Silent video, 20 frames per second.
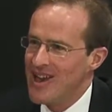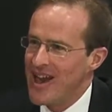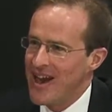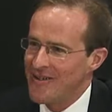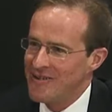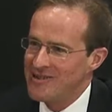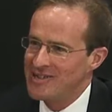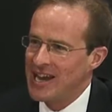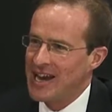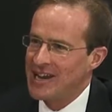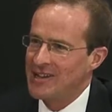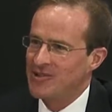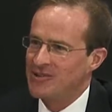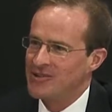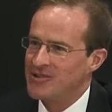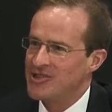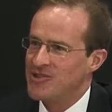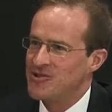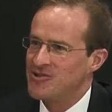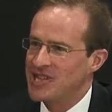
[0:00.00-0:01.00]
are
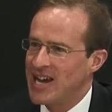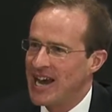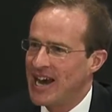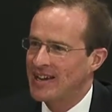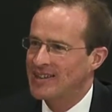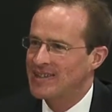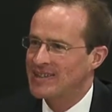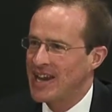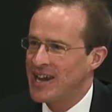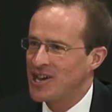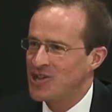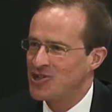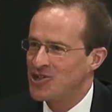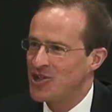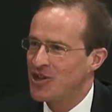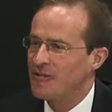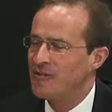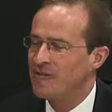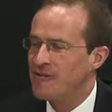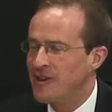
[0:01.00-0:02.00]
entitled to taxation
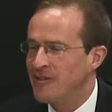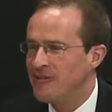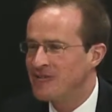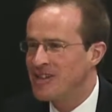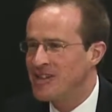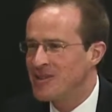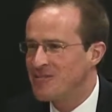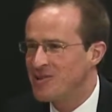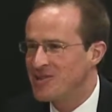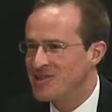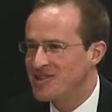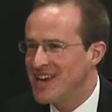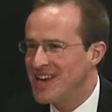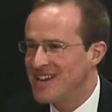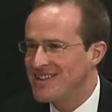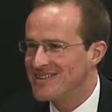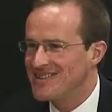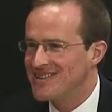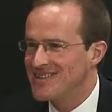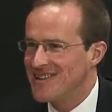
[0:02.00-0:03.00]
at
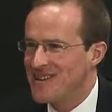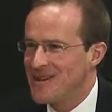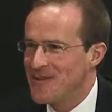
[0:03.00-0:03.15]
15%.